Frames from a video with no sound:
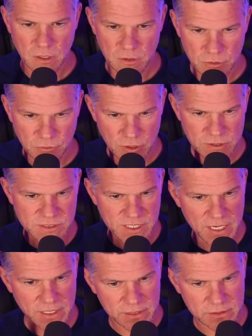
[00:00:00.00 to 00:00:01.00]
There are
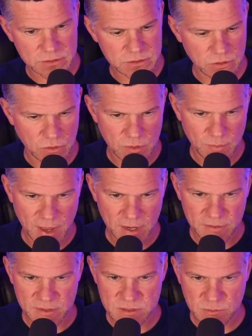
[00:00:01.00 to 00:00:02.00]
settings on the
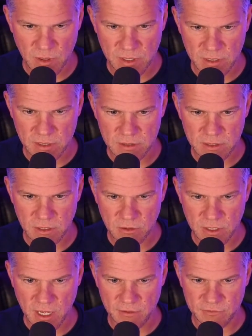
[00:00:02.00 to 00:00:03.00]
back of this mic that I'm
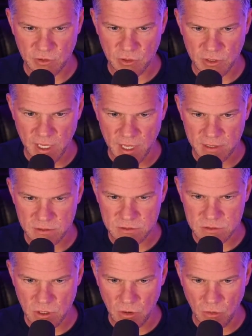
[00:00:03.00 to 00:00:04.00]
going to have to look at.
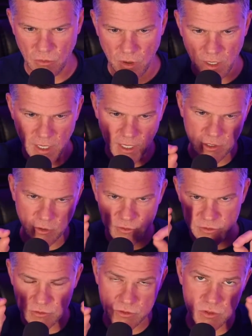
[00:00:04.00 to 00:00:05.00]
So I know
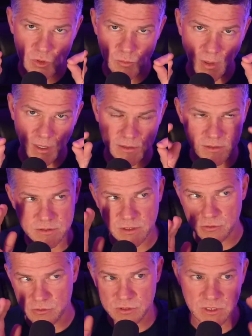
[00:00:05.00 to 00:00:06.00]
that there's 2 buttons
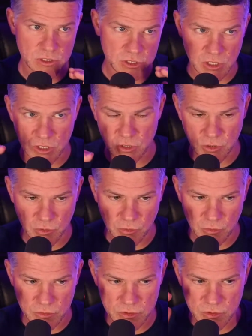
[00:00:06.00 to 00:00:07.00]
and there's things you can
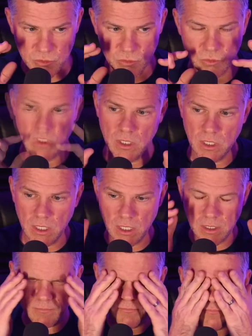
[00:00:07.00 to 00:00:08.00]
do to
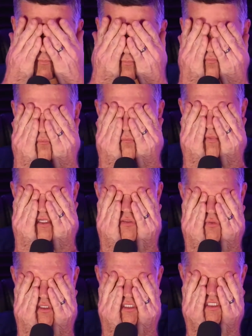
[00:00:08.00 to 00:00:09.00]
mess
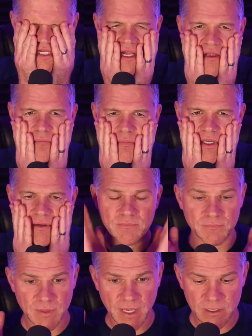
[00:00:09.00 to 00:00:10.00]
with the sound. But
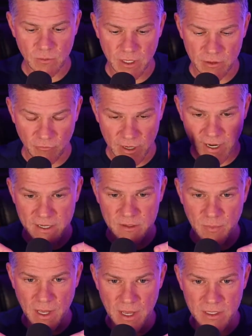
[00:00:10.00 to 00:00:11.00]
anyway, right out of the
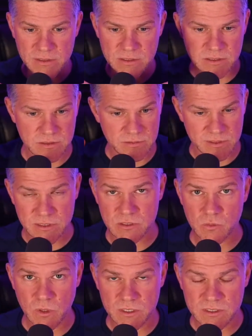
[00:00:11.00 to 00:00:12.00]
box, this
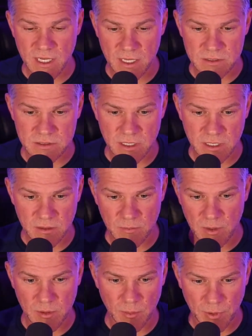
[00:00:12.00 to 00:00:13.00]
is what it sounds like.
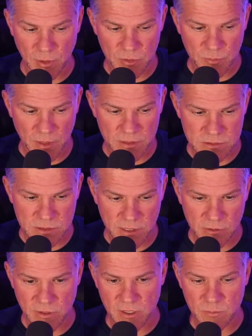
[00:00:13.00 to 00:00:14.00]
Maybe I'll play with buttons
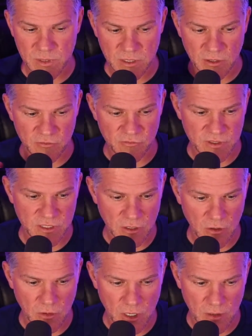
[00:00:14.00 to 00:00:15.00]
later. That'll be another
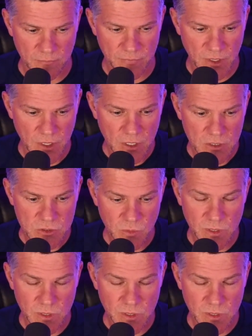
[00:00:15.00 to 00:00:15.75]
video. So